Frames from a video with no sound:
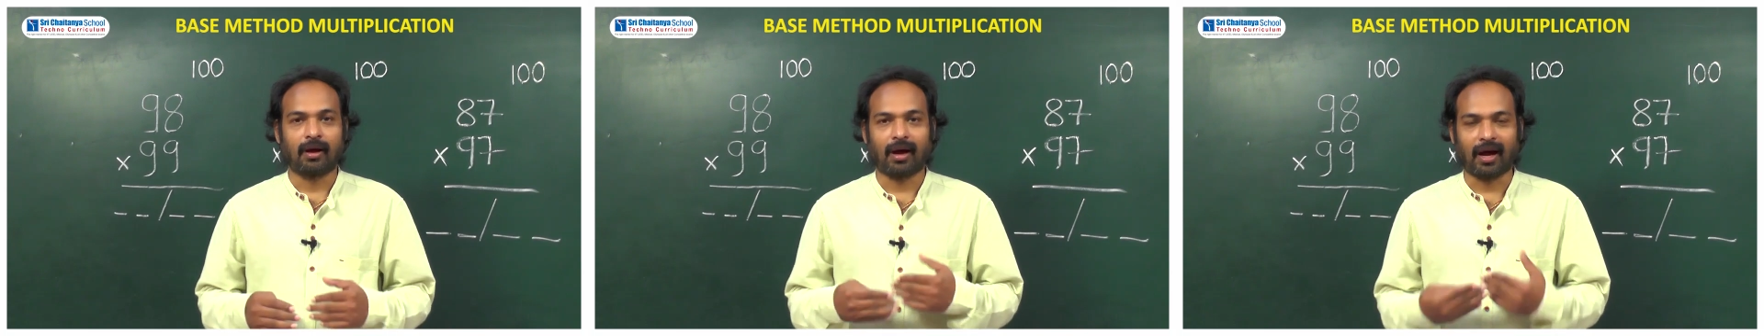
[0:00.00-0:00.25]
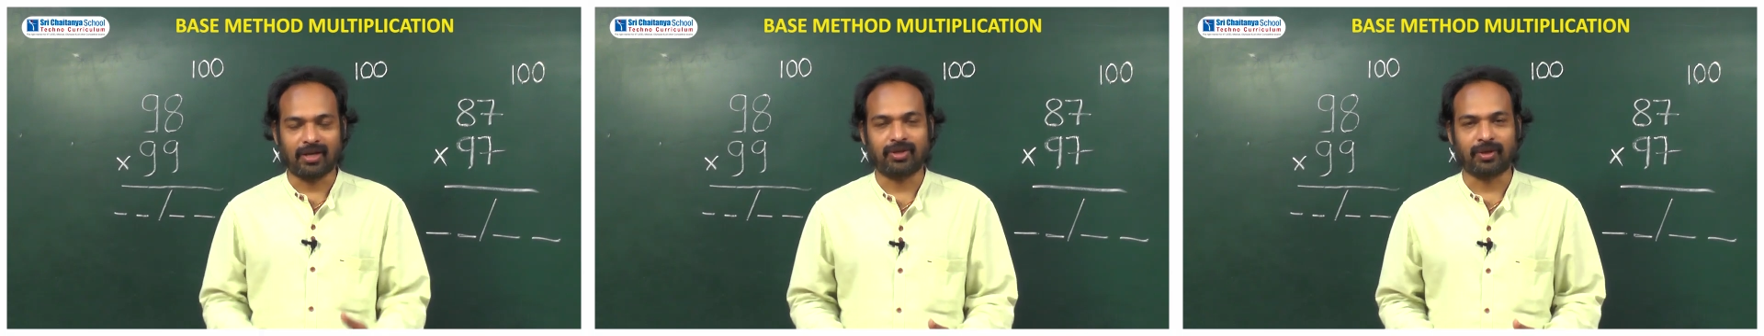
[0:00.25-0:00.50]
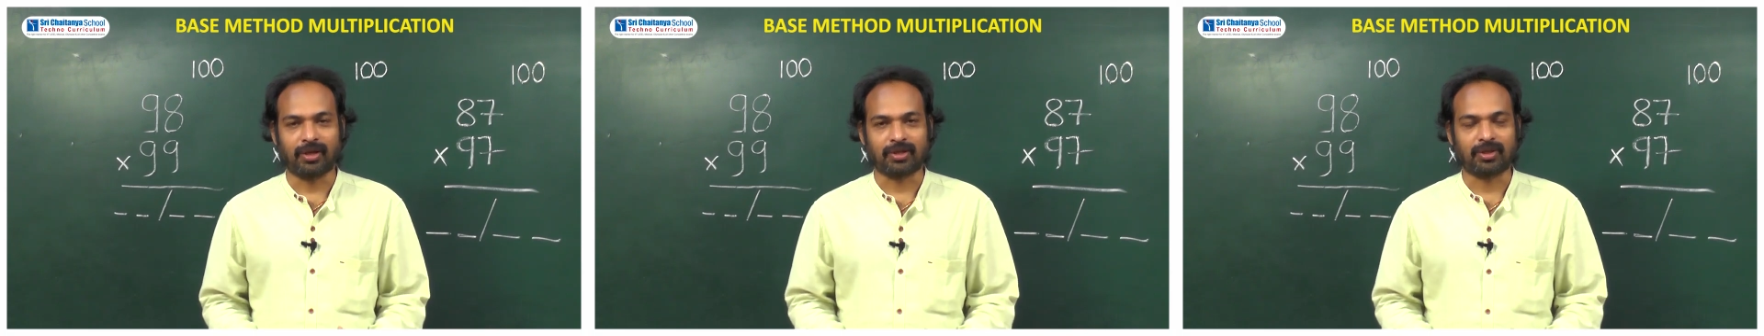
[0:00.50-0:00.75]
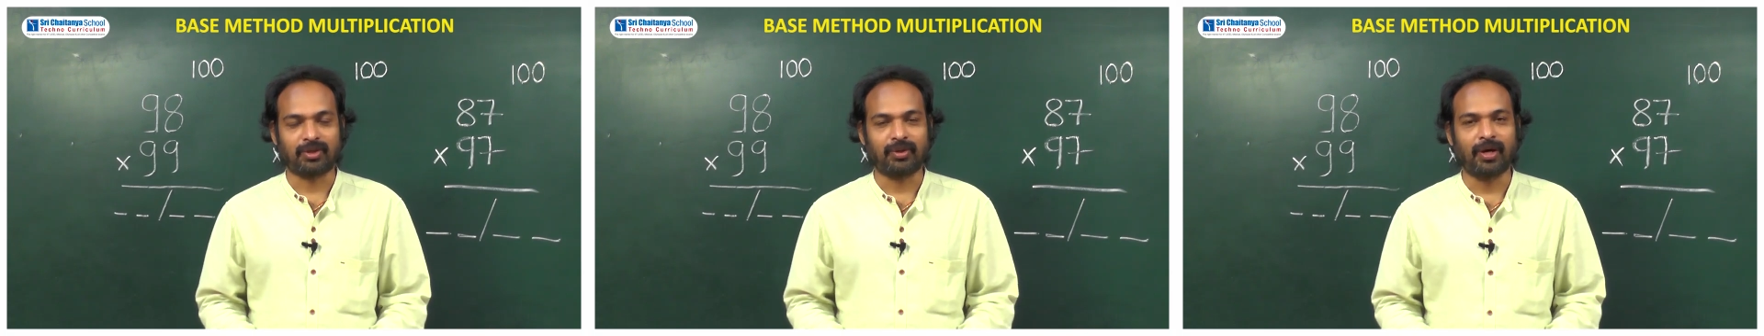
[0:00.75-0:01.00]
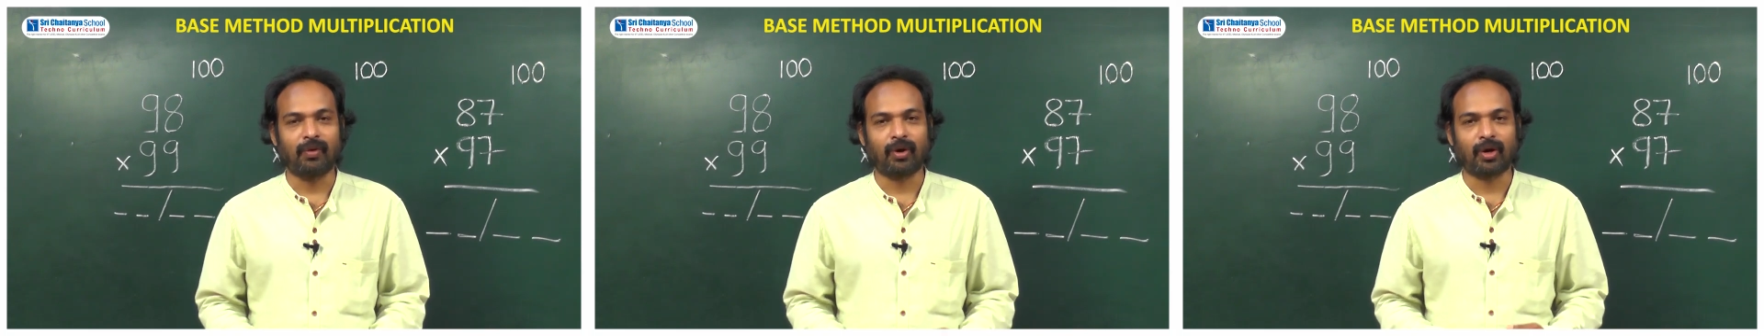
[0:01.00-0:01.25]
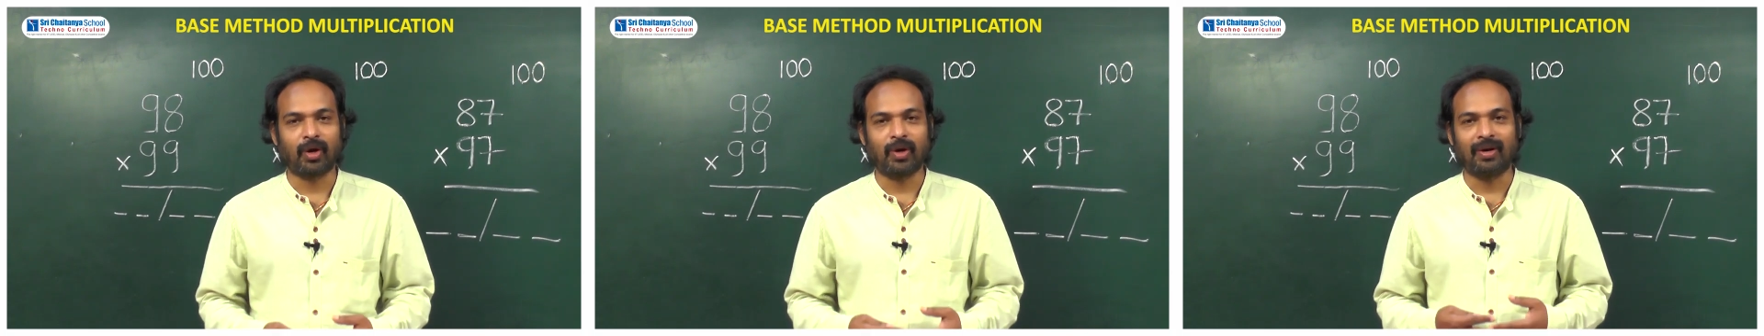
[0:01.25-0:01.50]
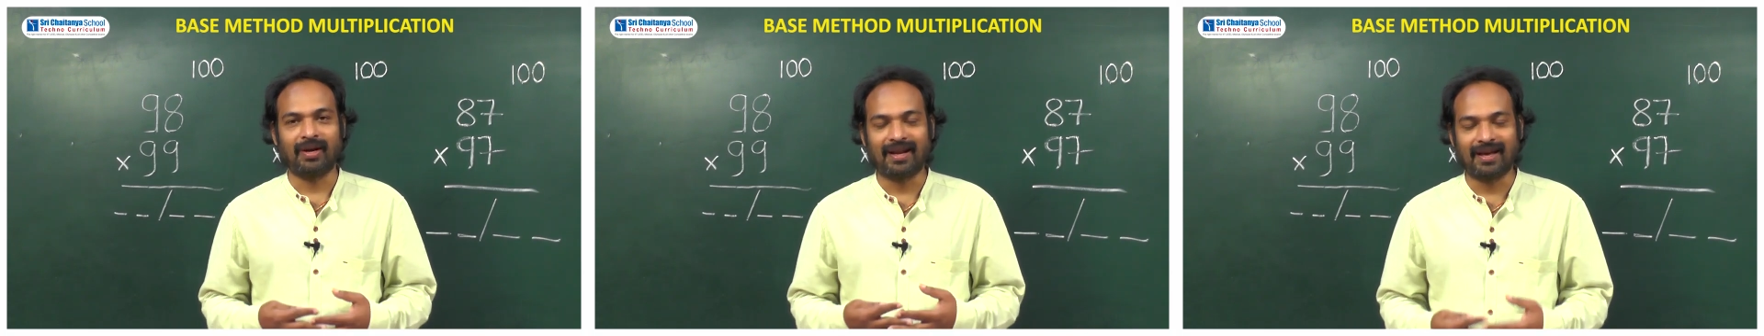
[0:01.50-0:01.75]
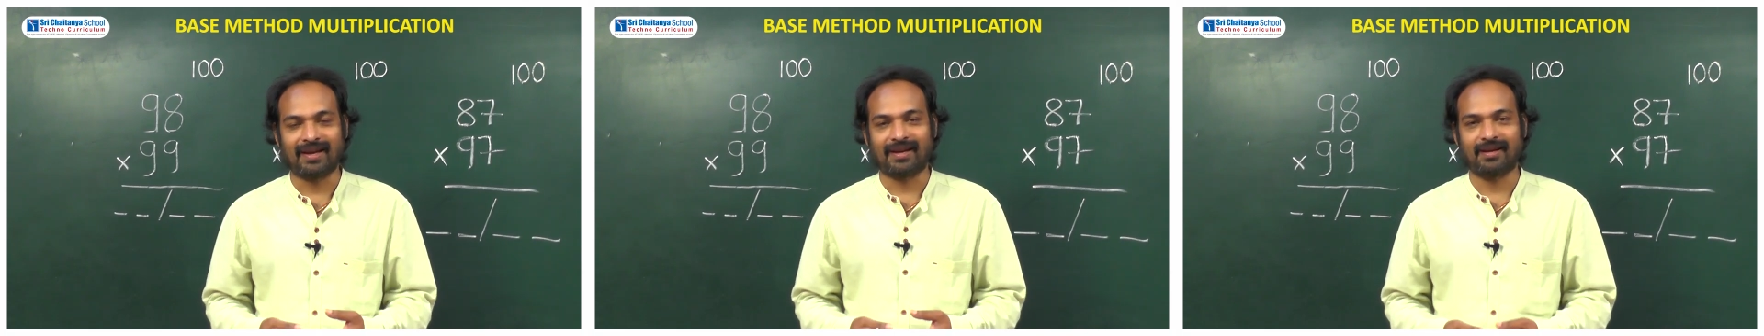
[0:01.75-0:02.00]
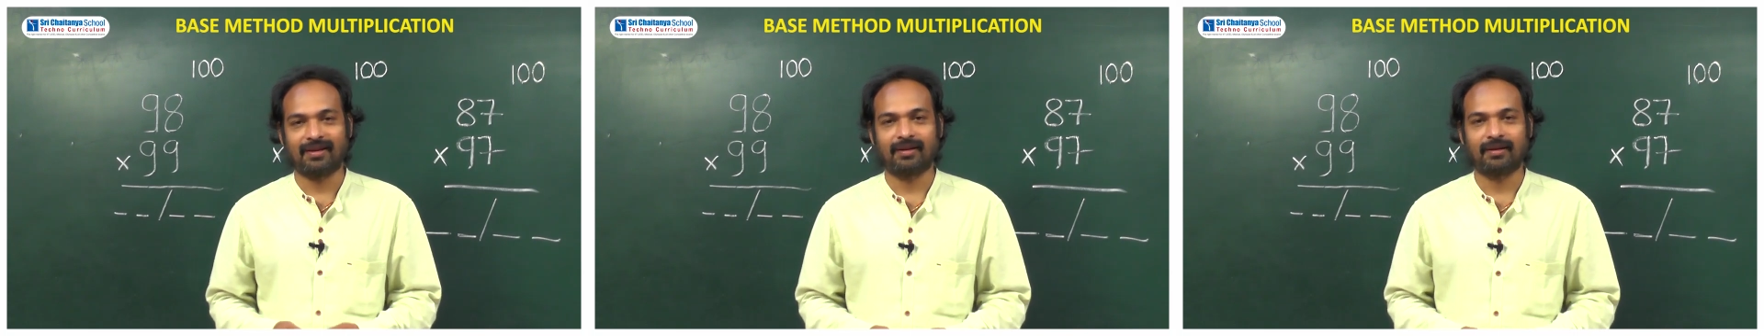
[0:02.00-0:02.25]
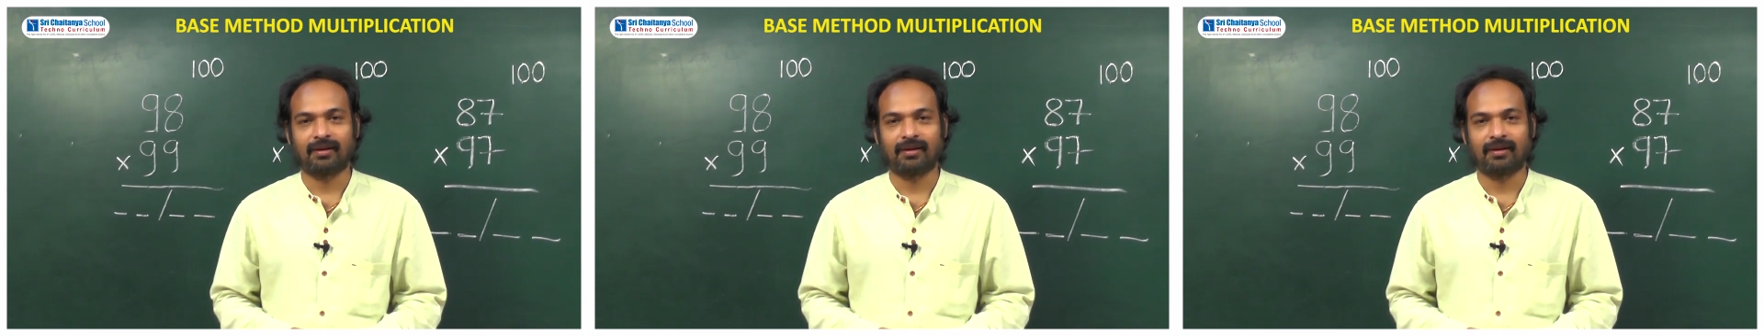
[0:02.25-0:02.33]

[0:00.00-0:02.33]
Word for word: Hi students, today we are going to learn